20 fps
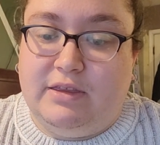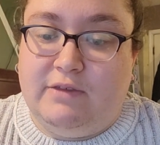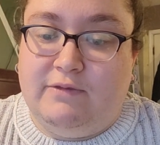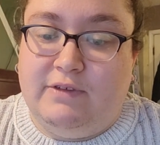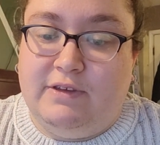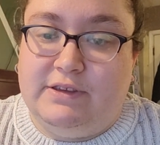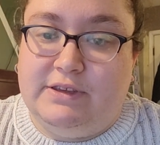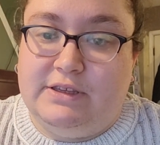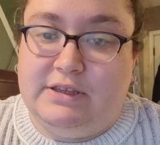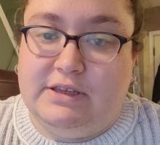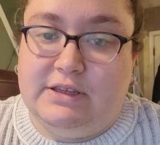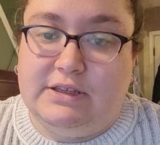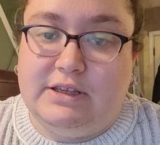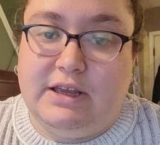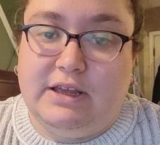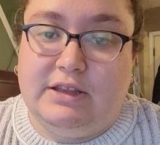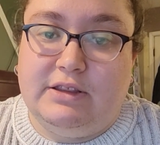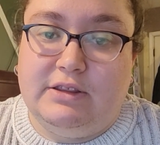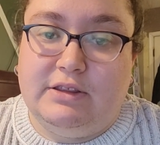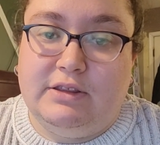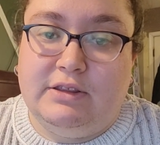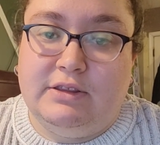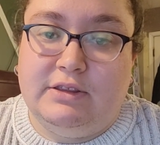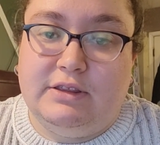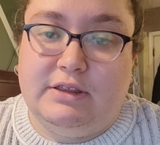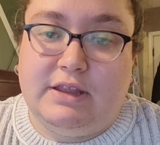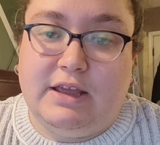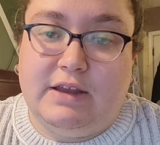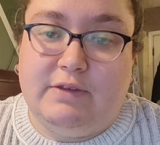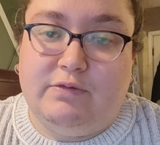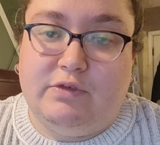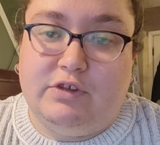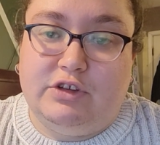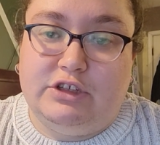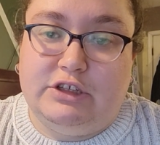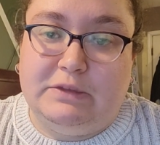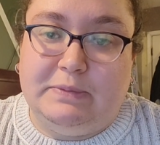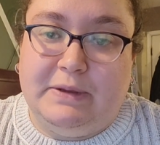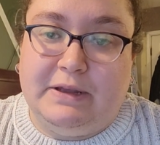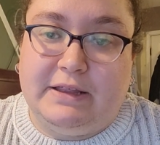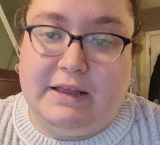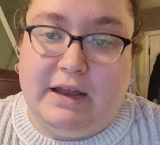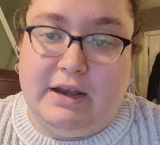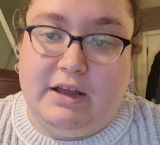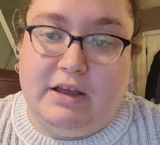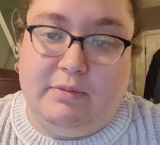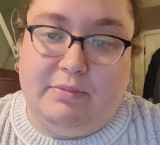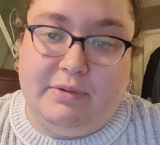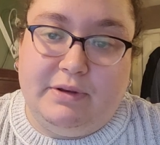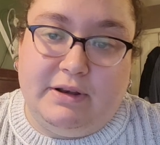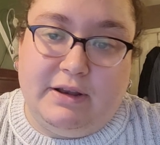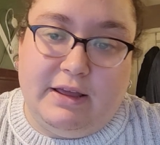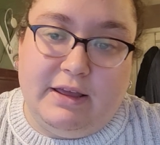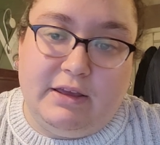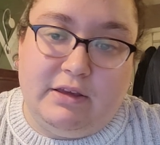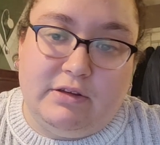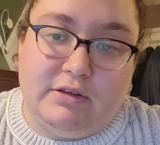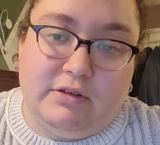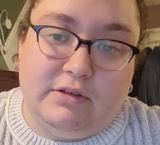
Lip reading: 5th season, then we'll just pick that up and like